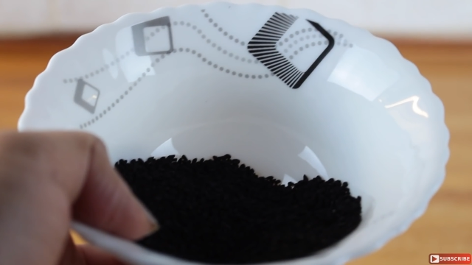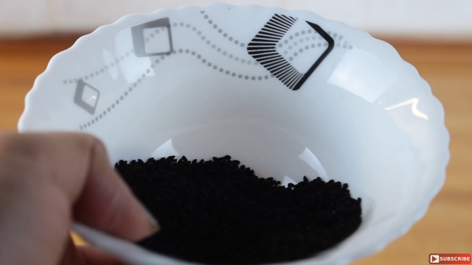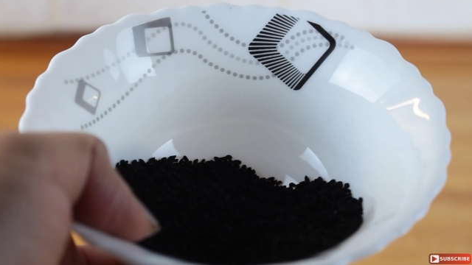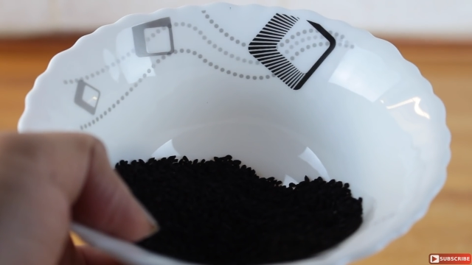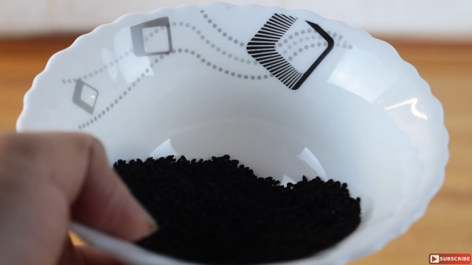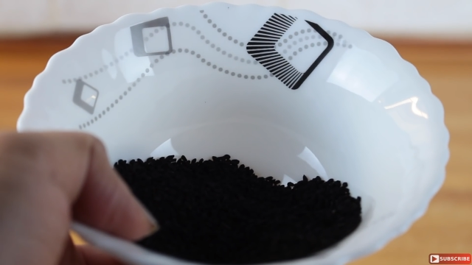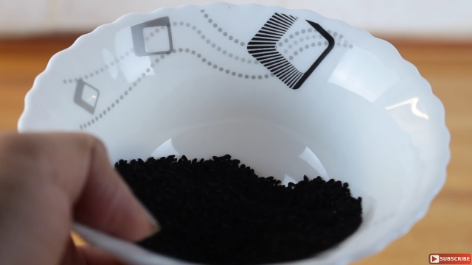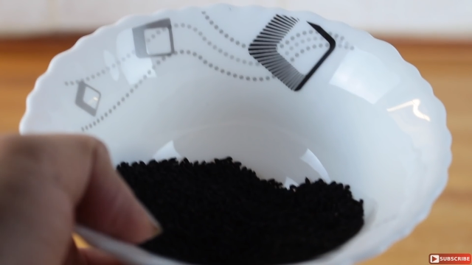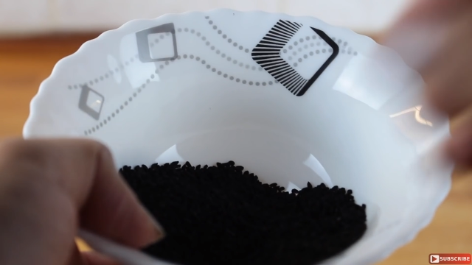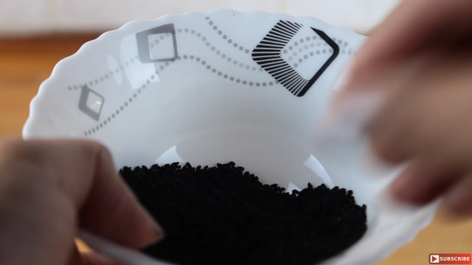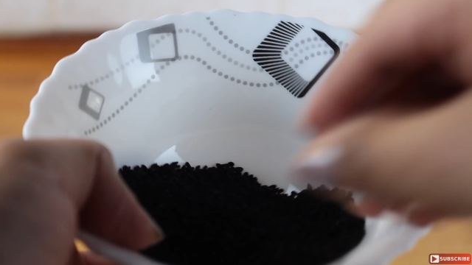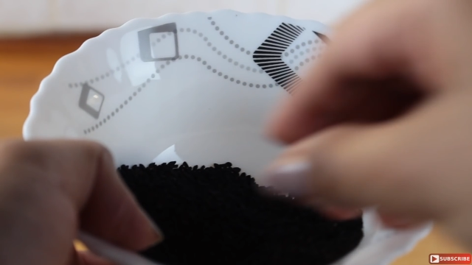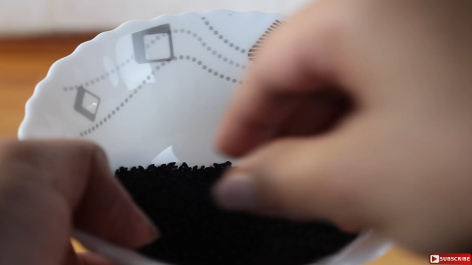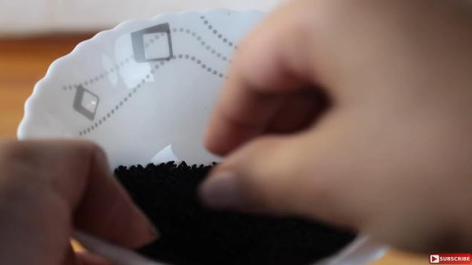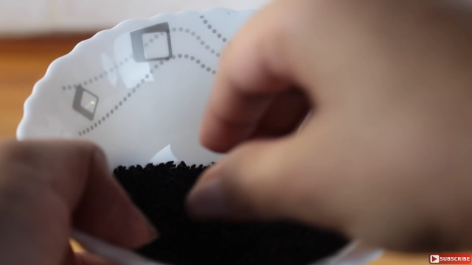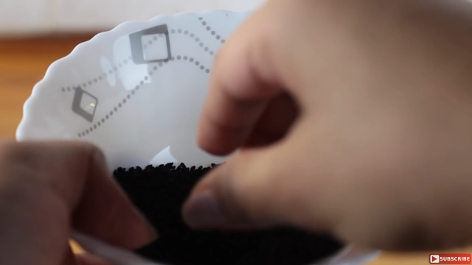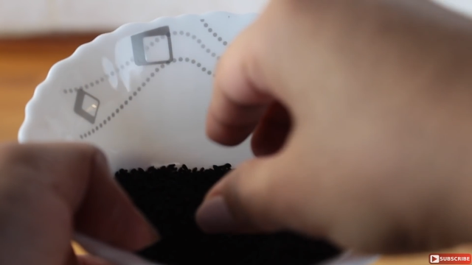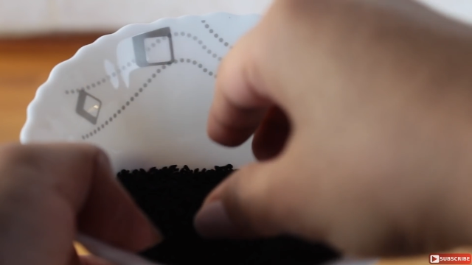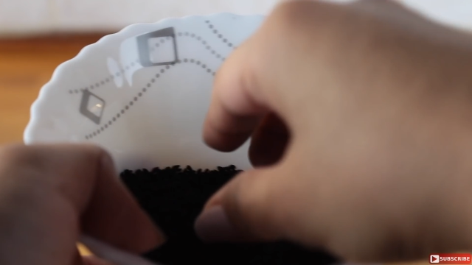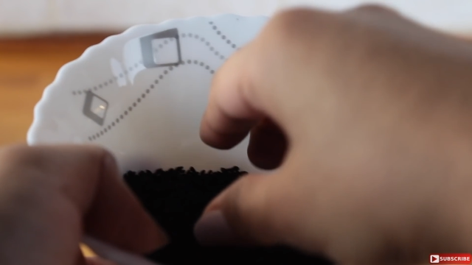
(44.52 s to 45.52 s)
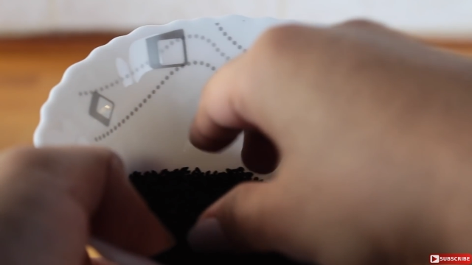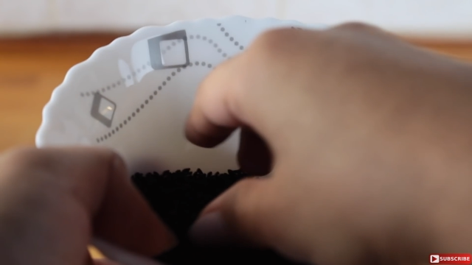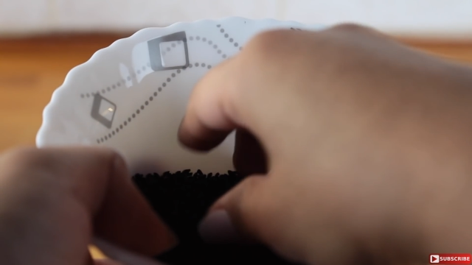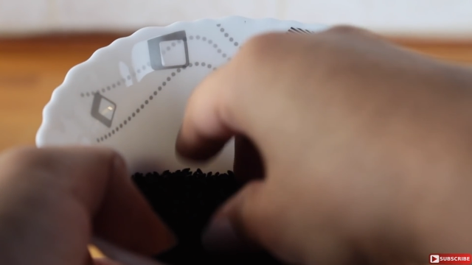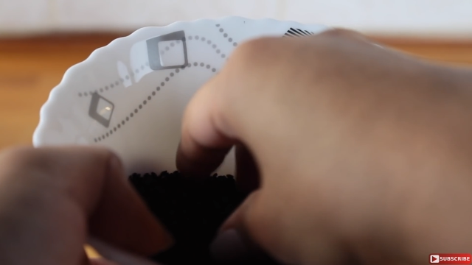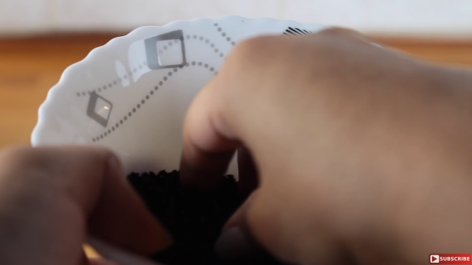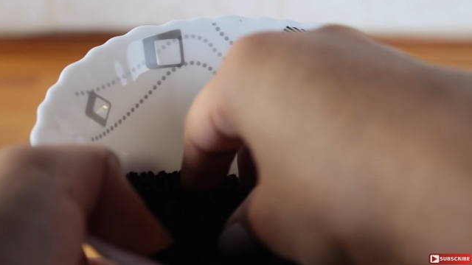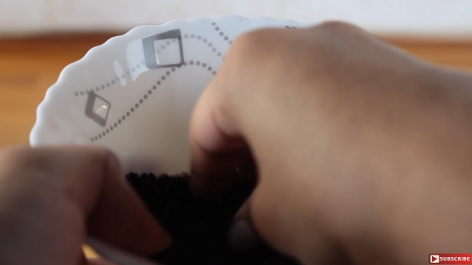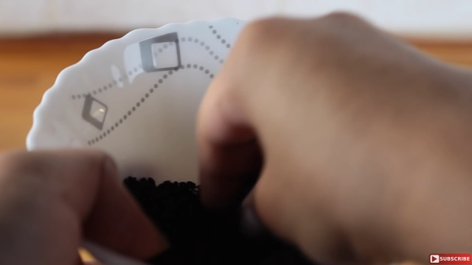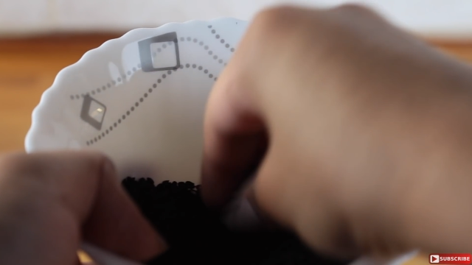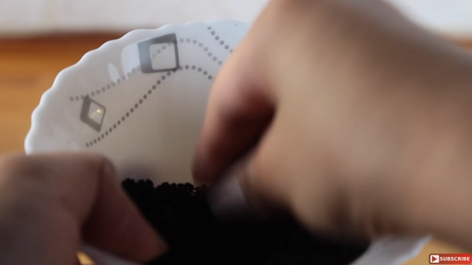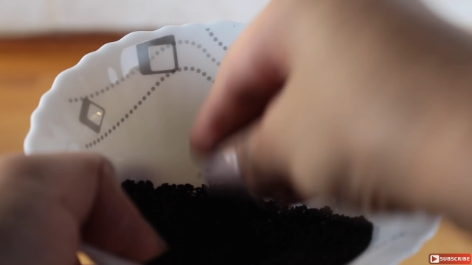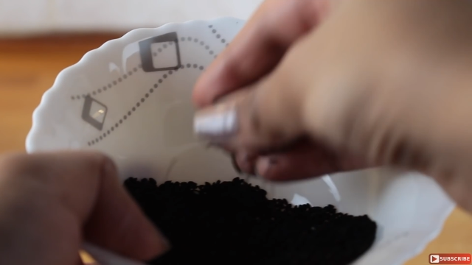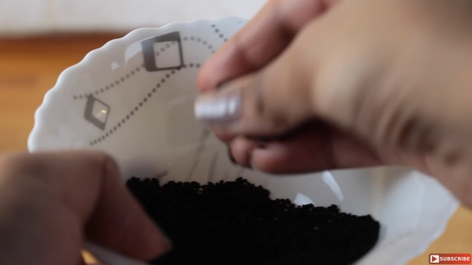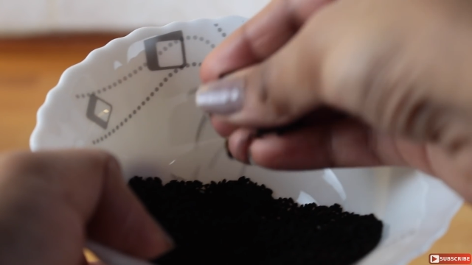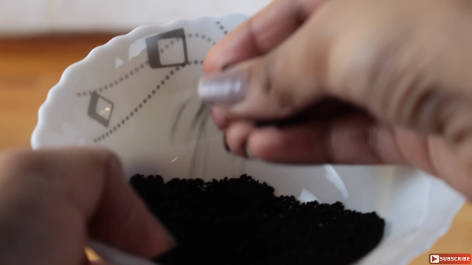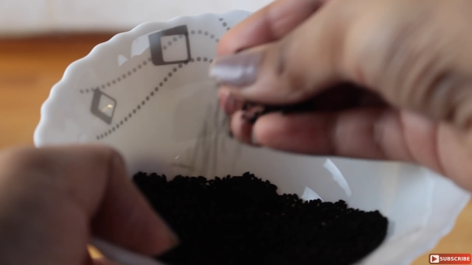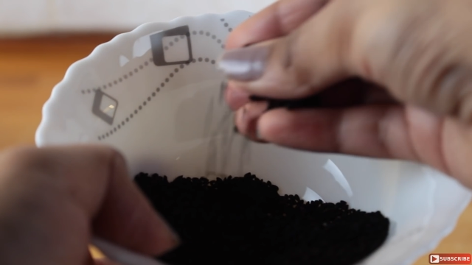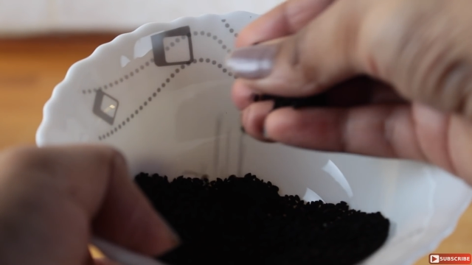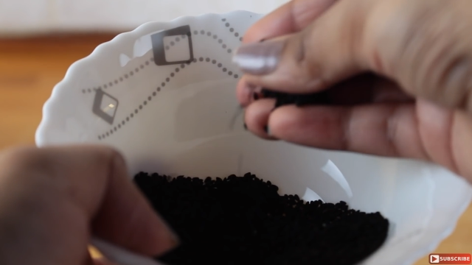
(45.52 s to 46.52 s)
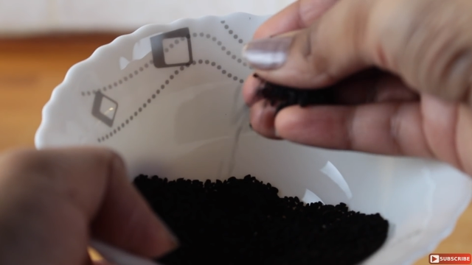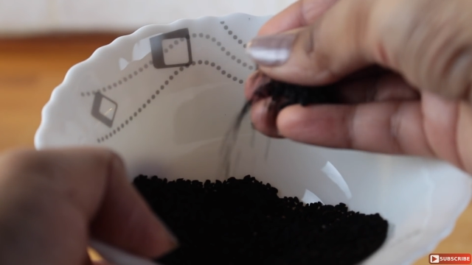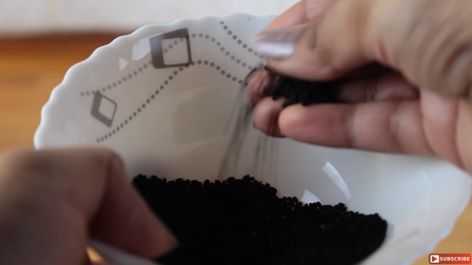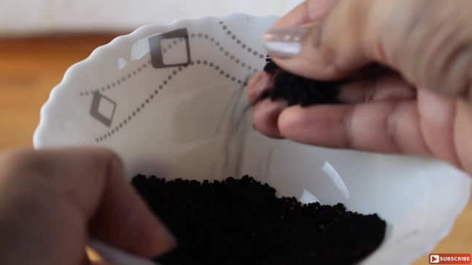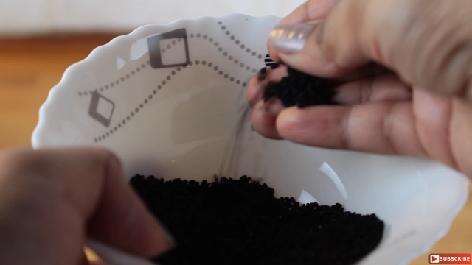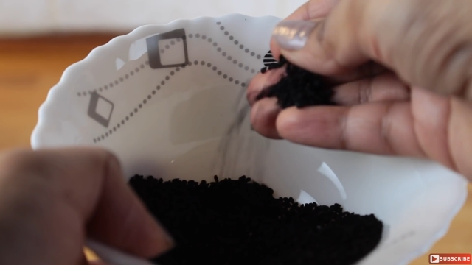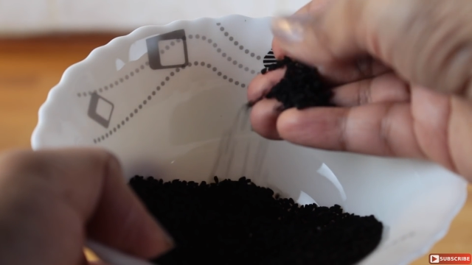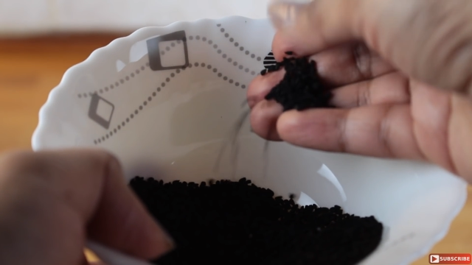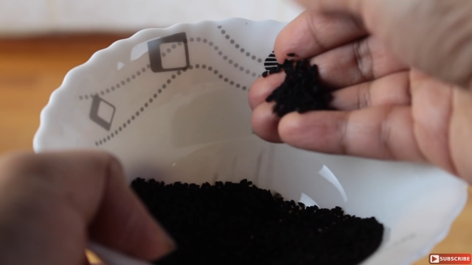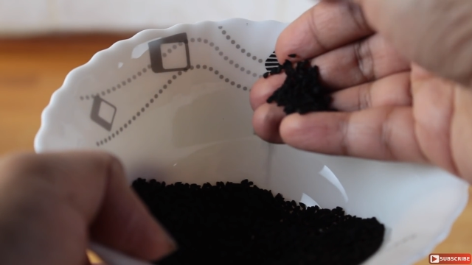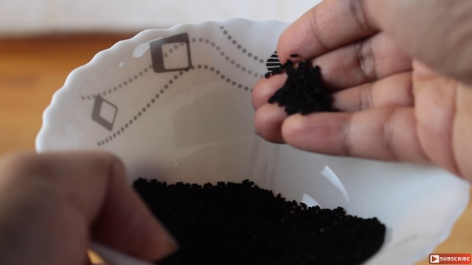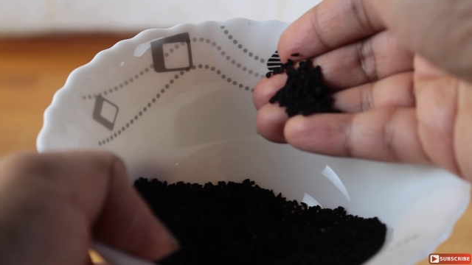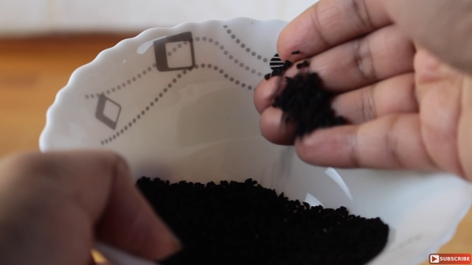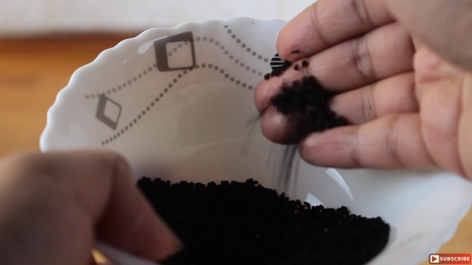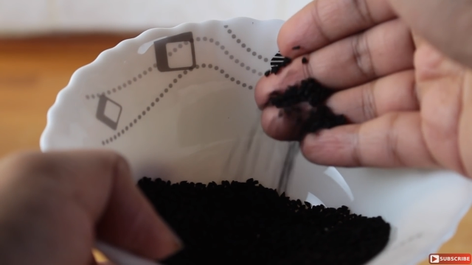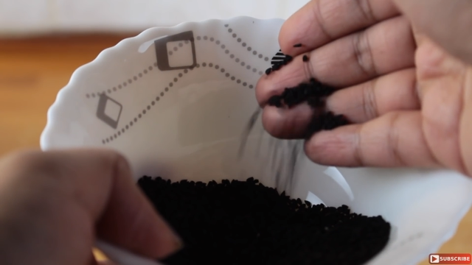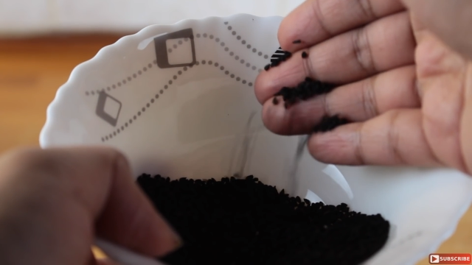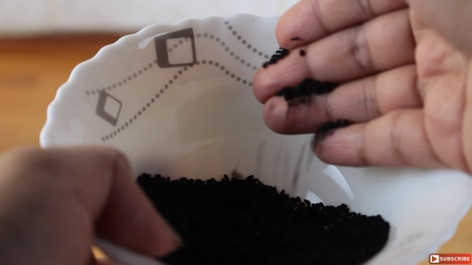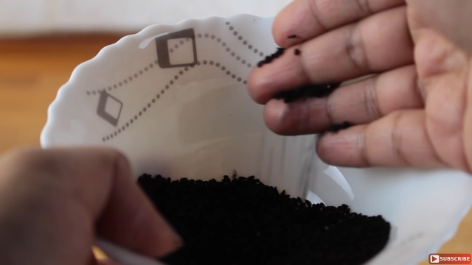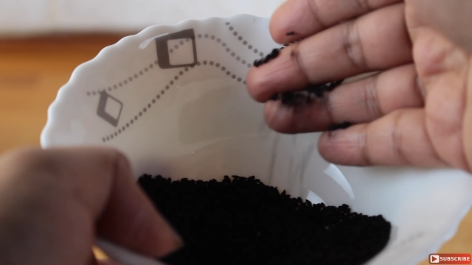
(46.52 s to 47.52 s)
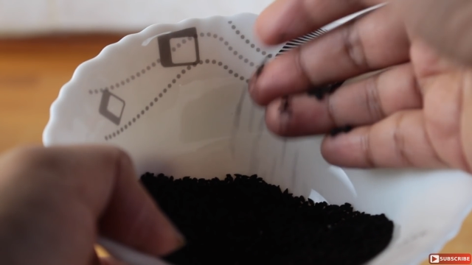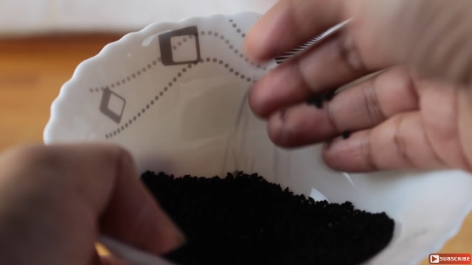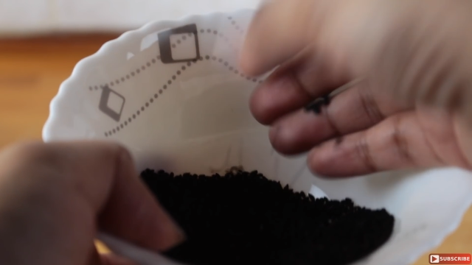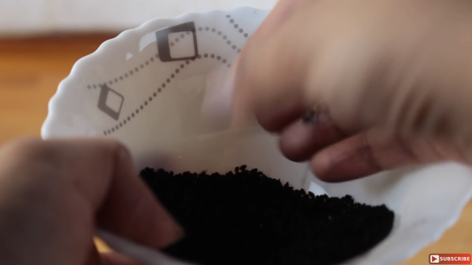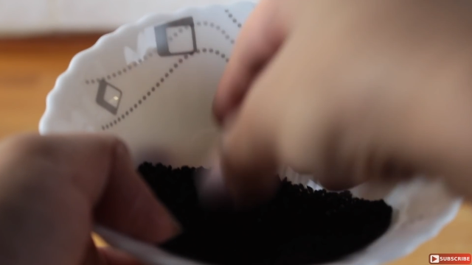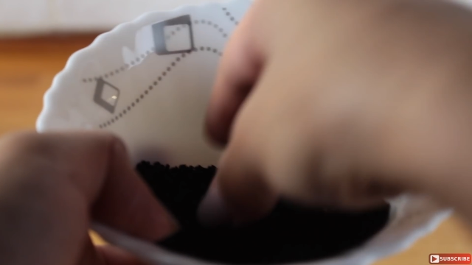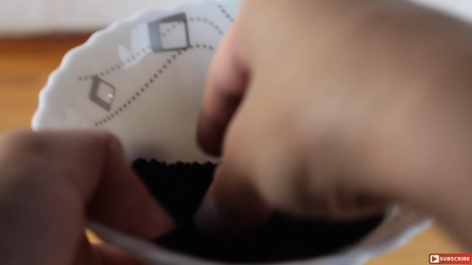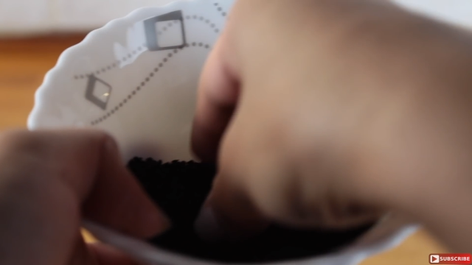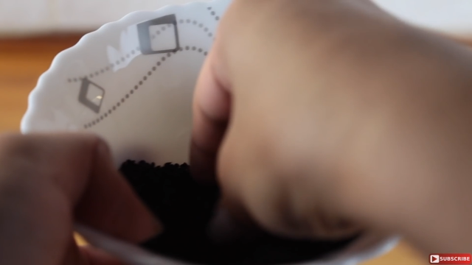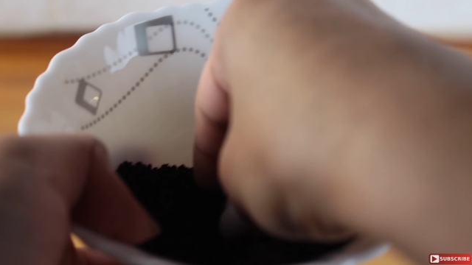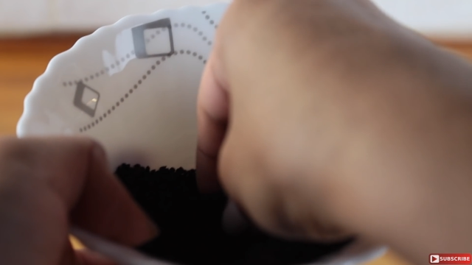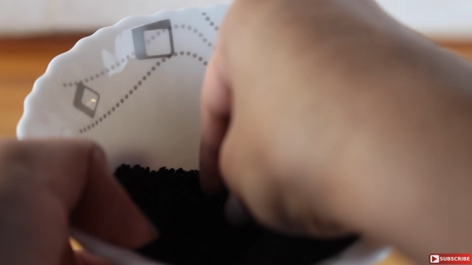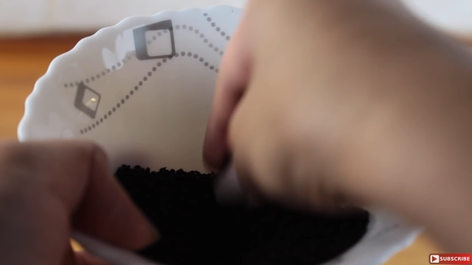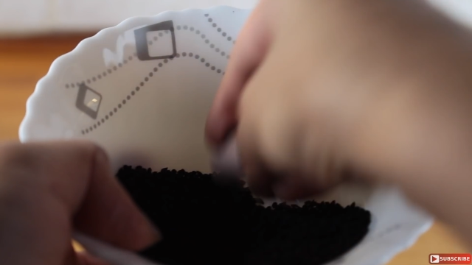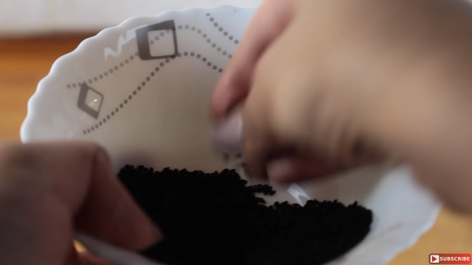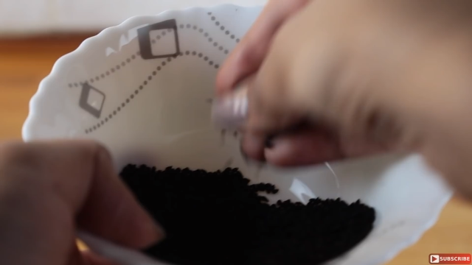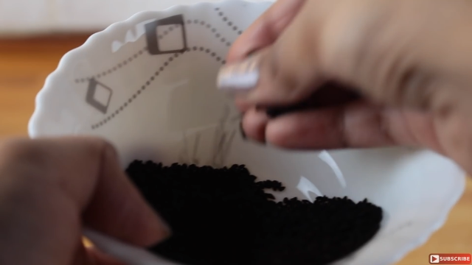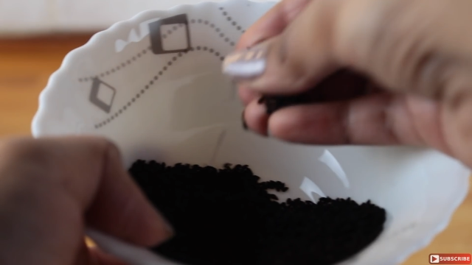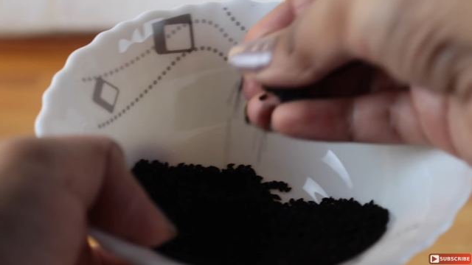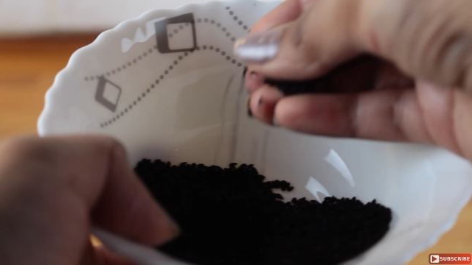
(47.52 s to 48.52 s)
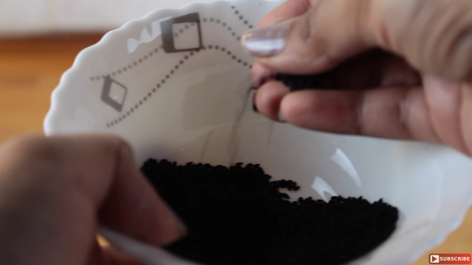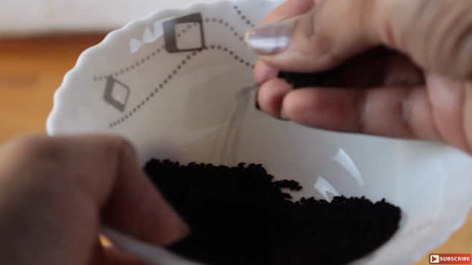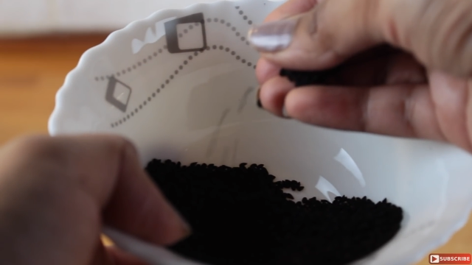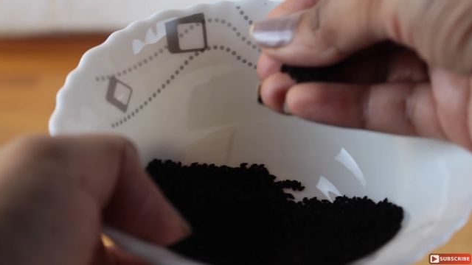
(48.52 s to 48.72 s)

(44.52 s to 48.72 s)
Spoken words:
No face is visible, so there are no lips to read.